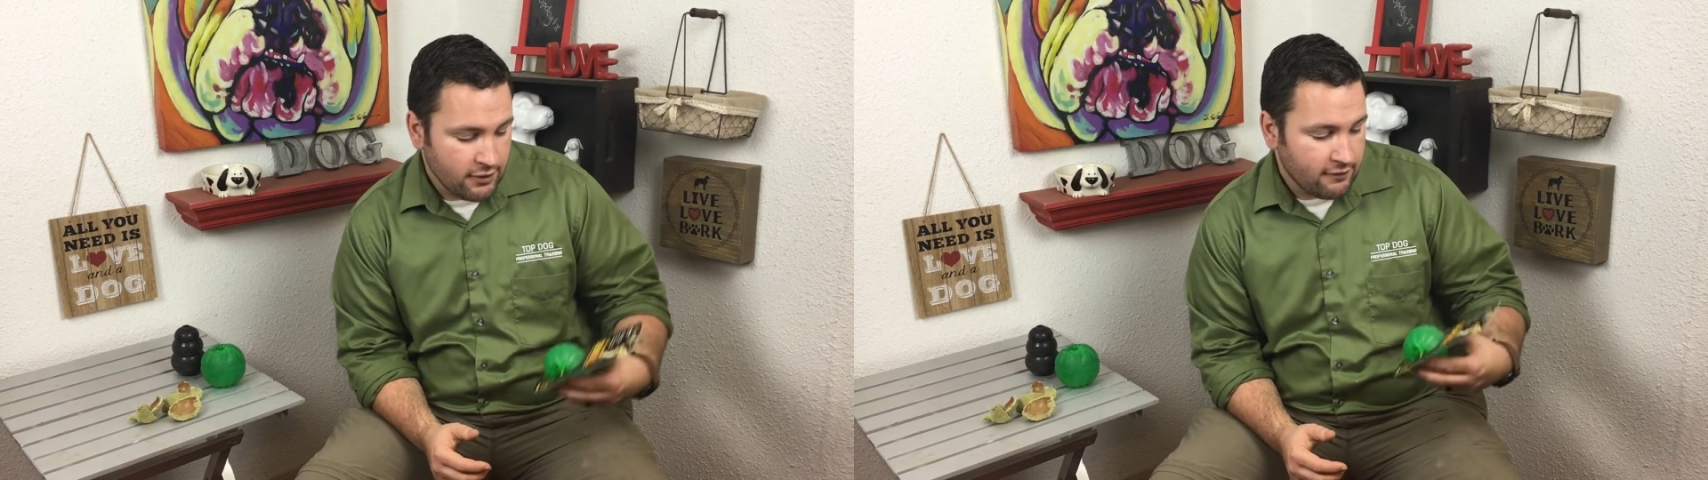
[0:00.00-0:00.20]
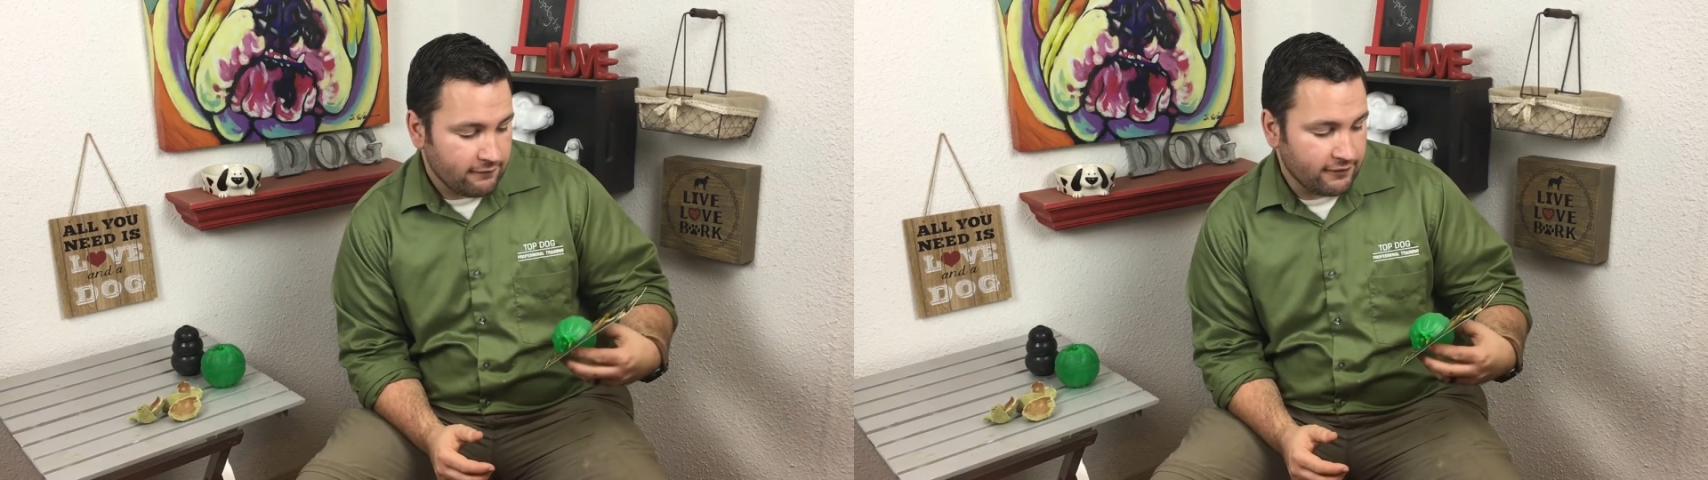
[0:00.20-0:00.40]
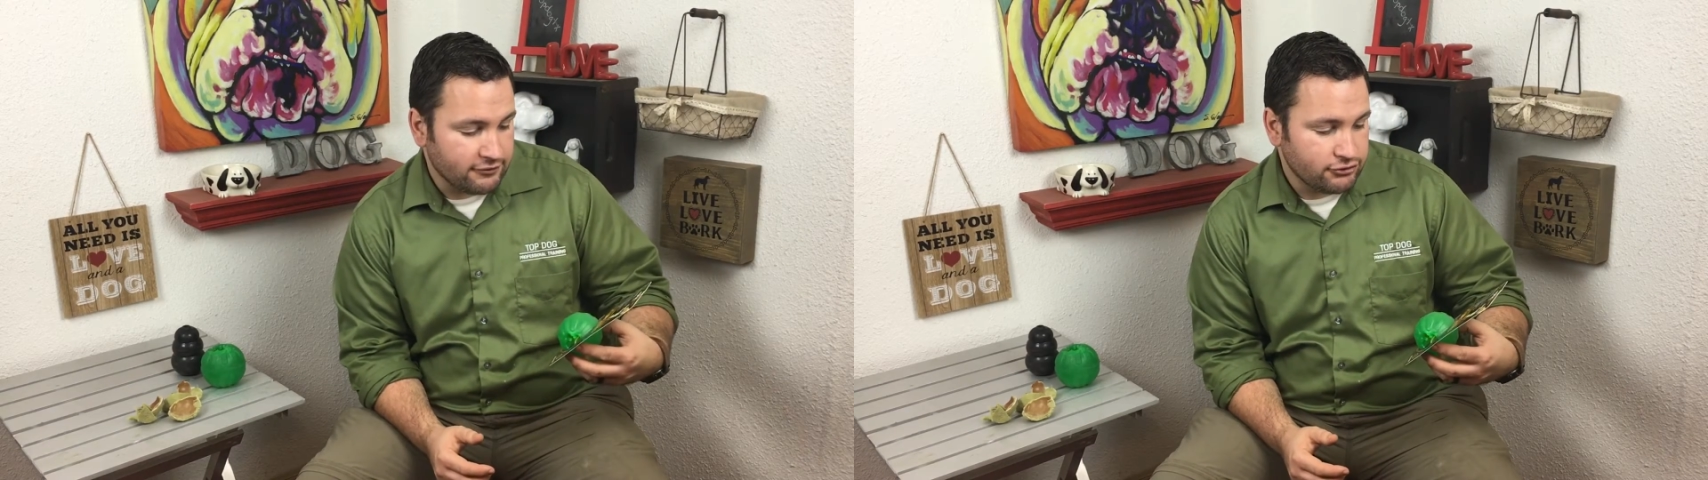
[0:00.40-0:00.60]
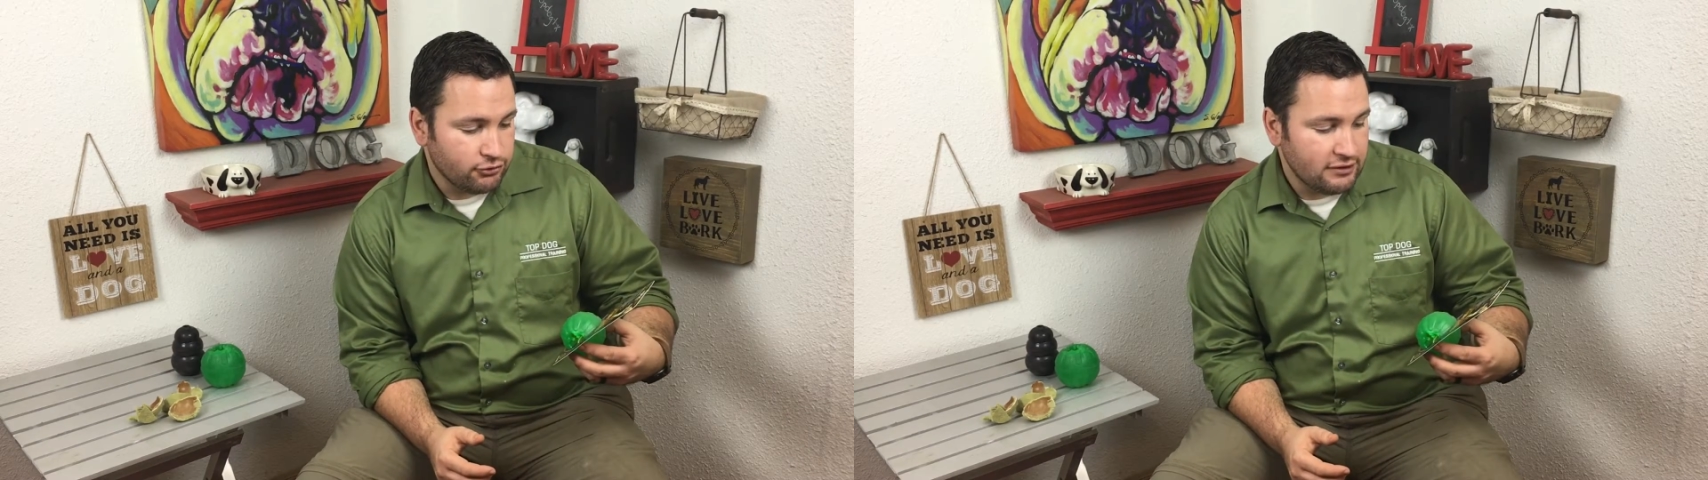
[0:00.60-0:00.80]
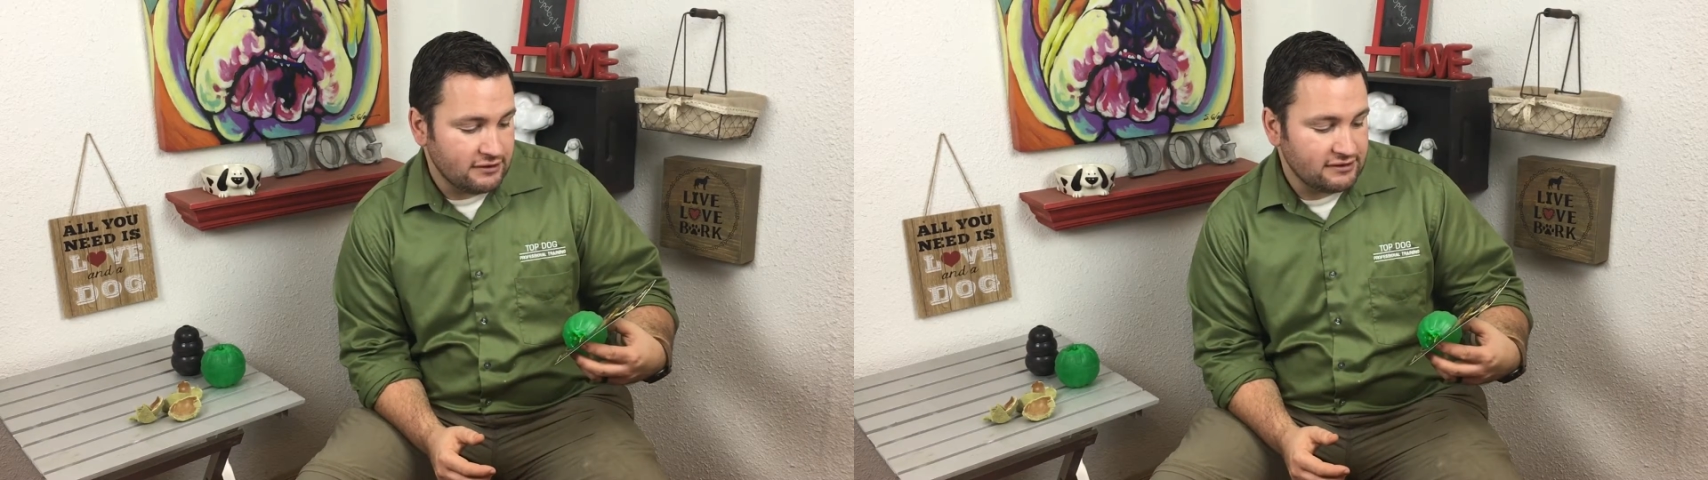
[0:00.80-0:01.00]
for the
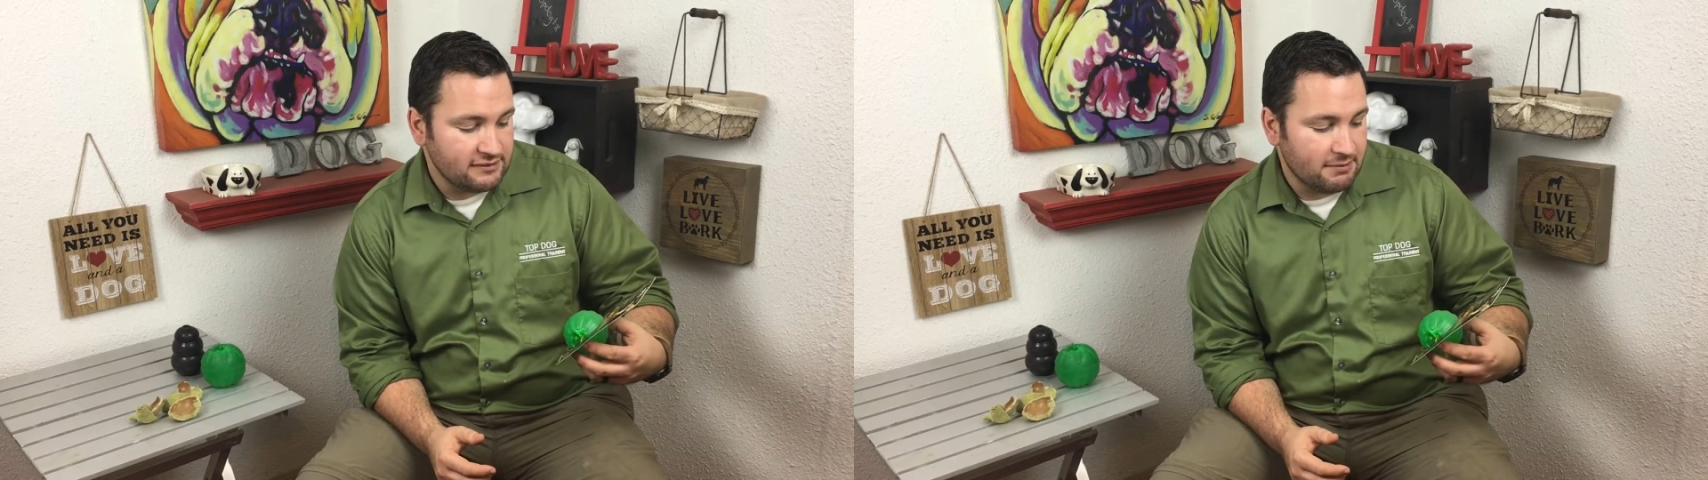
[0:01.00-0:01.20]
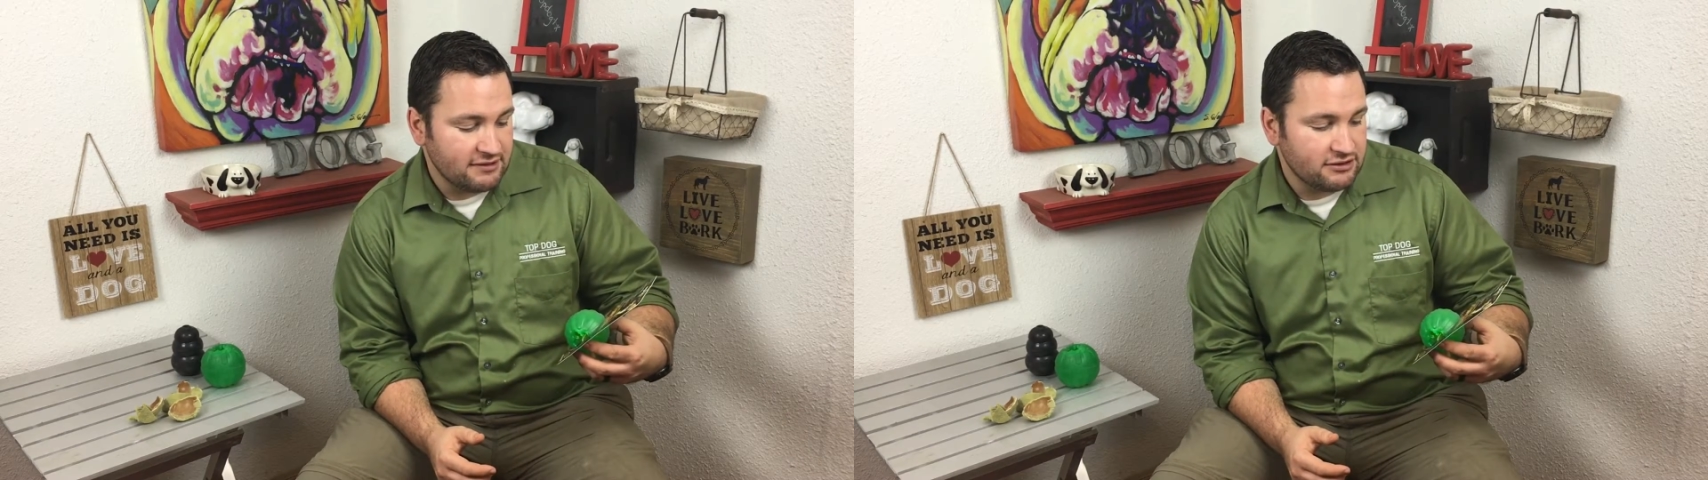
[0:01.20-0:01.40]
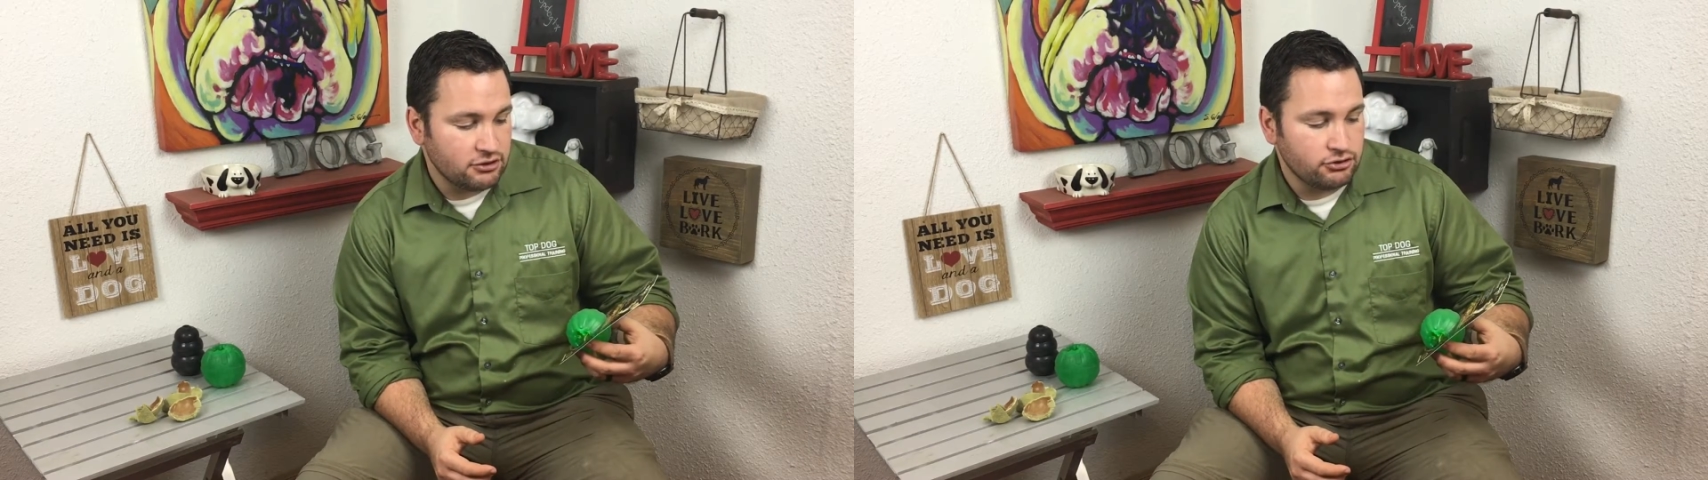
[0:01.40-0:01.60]
Treat Dispensing